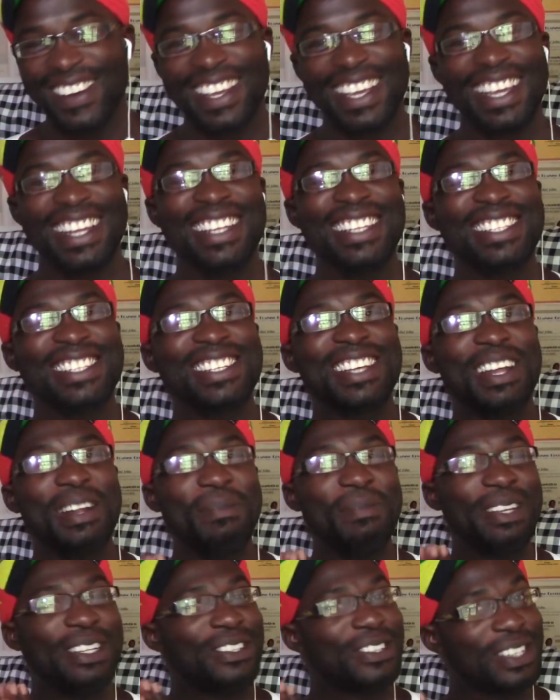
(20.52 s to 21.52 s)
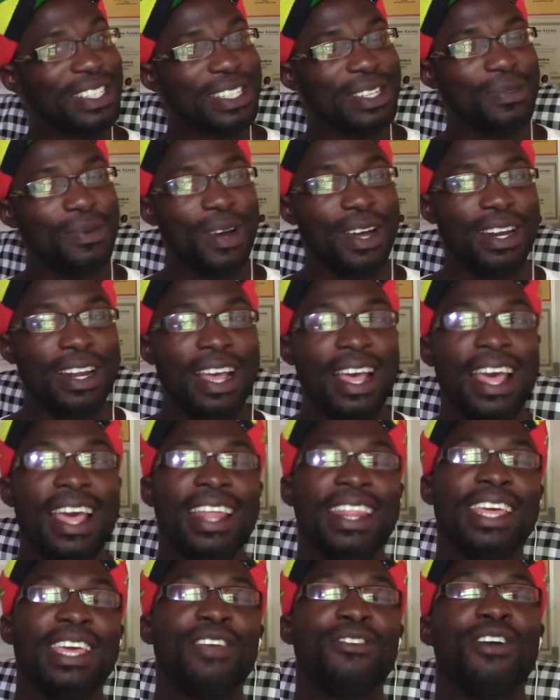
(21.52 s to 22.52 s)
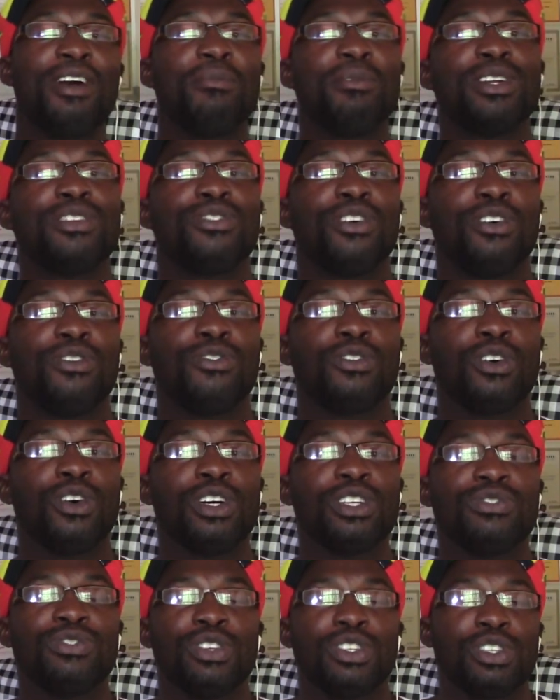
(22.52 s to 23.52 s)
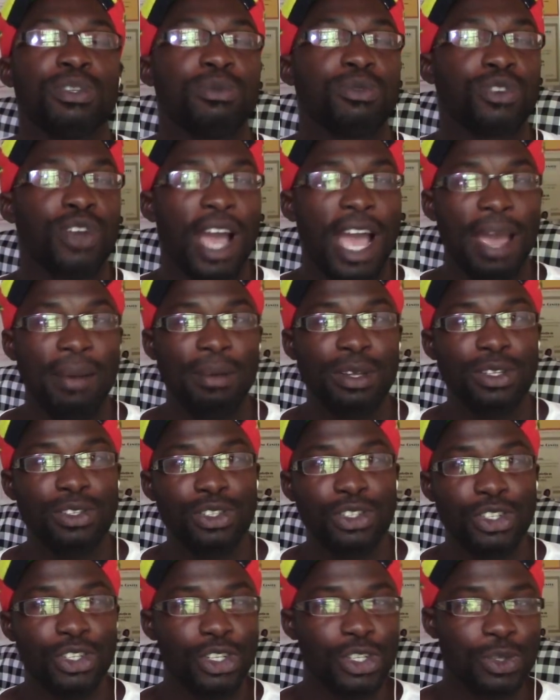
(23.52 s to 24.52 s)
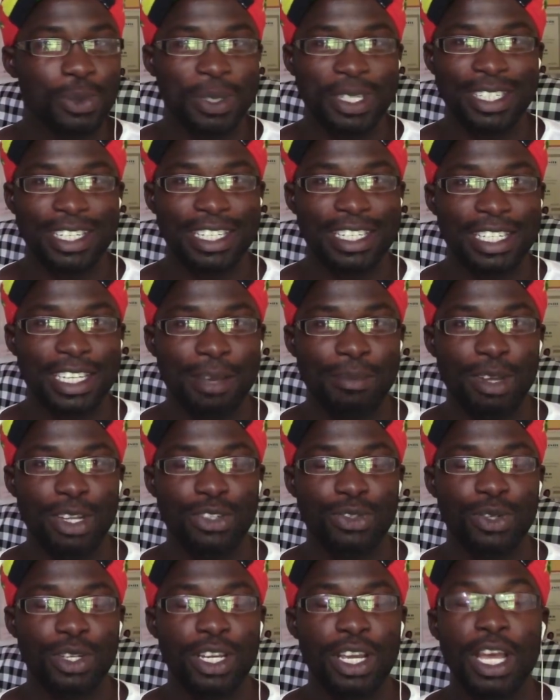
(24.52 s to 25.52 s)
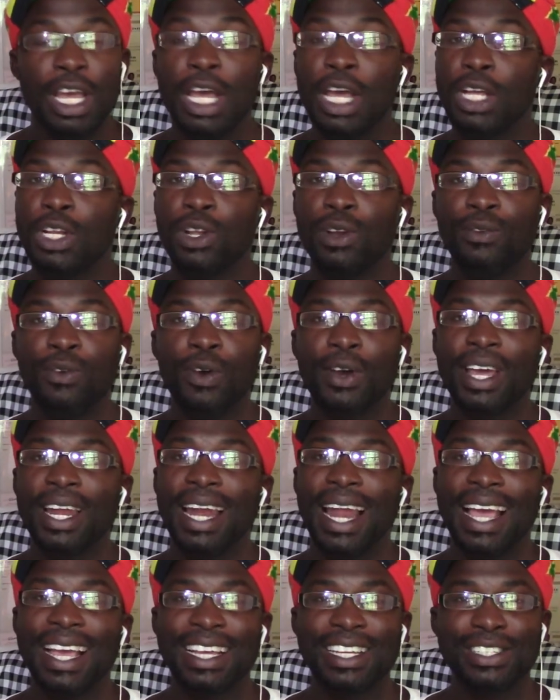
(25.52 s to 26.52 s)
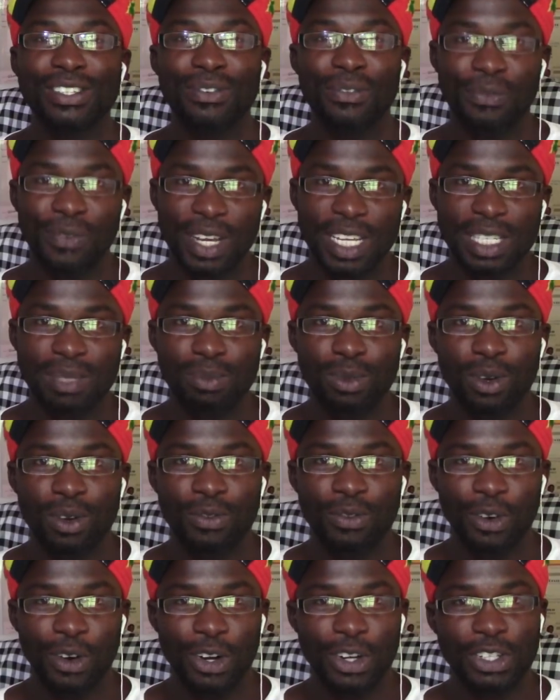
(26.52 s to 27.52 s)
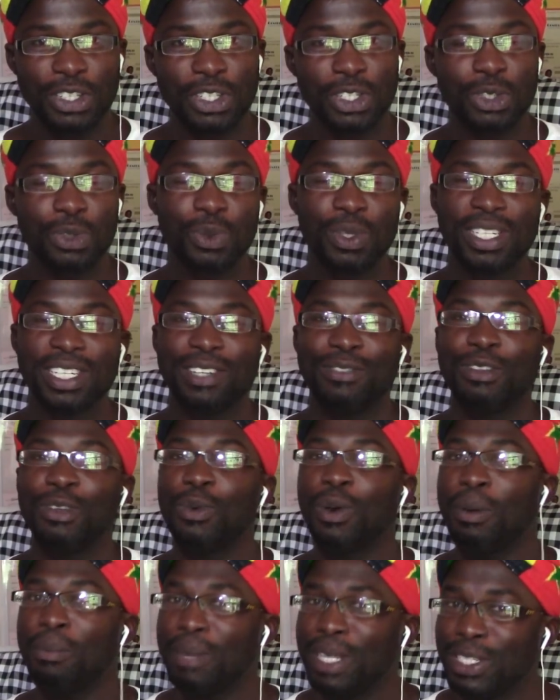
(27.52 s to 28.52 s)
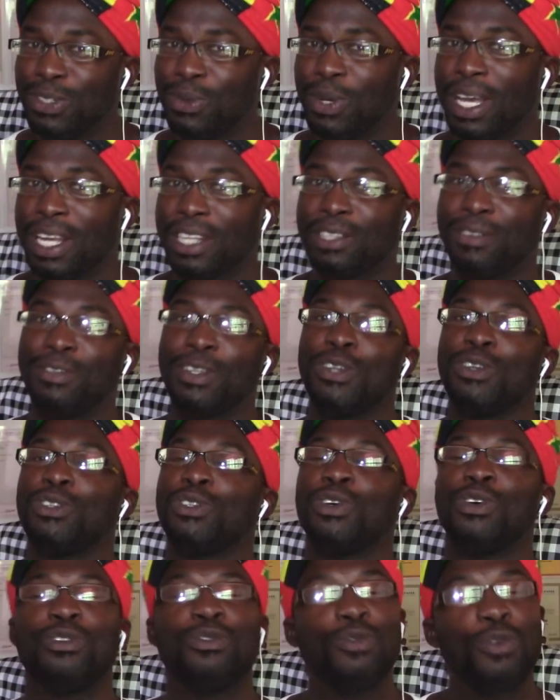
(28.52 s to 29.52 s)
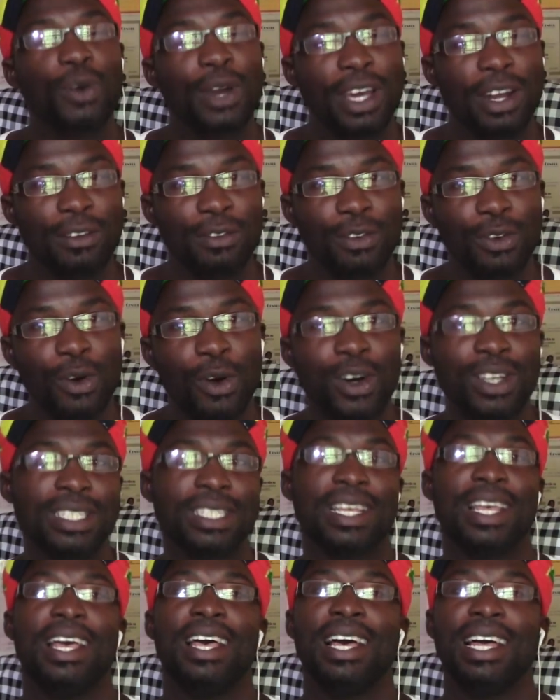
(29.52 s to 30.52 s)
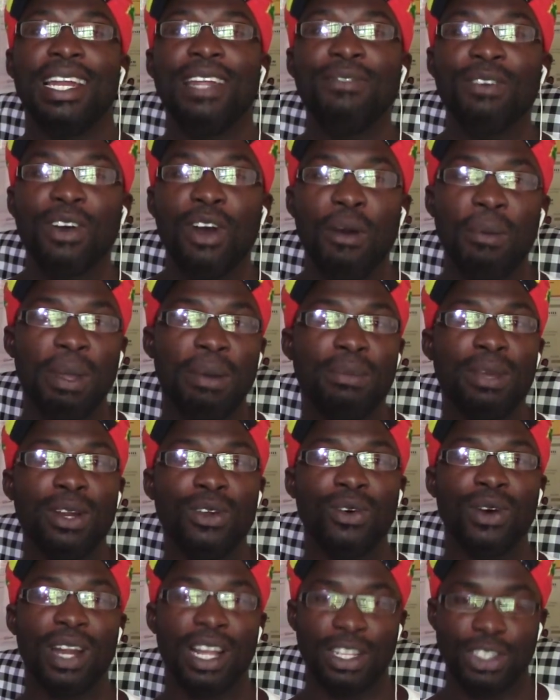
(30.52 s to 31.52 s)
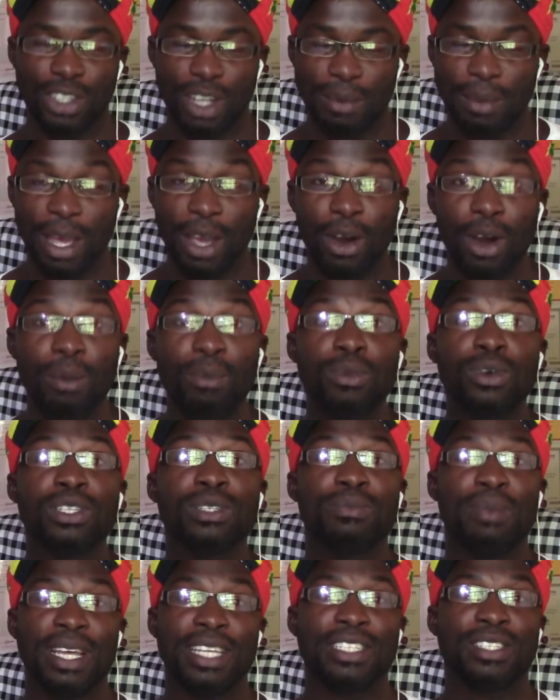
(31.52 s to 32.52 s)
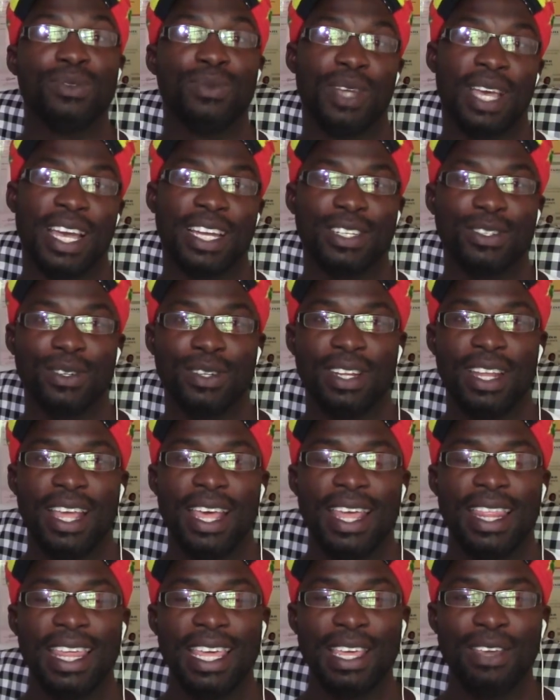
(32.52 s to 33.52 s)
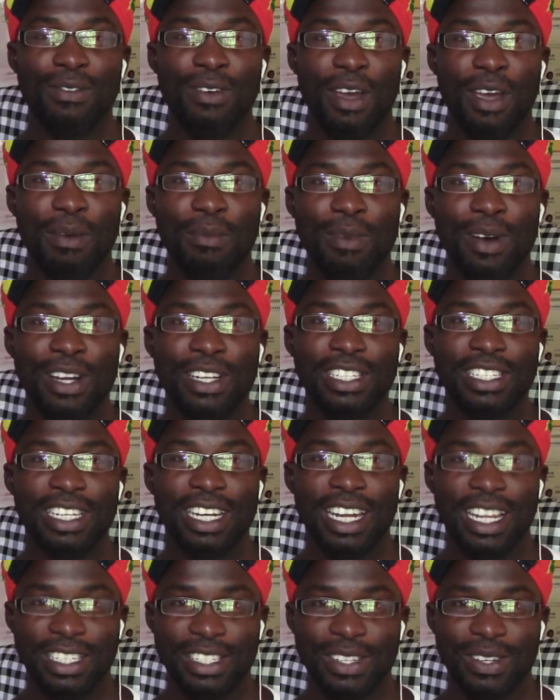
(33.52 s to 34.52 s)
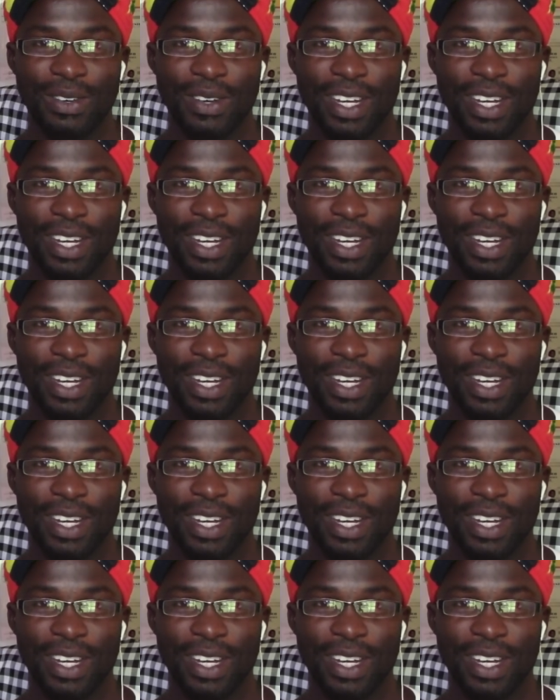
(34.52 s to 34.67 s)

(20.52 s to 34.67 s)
okay, this is gonna be an interesting one. Thank you very much for, of course, for subscribing to Junosuede Just Commentary. Don't forget like us on Facebook, follow us on Twitter. If you want me to react to video, don't forget, of course, leave a comment below and I'll try my utmost best to react to it. Thank you very much. Let's go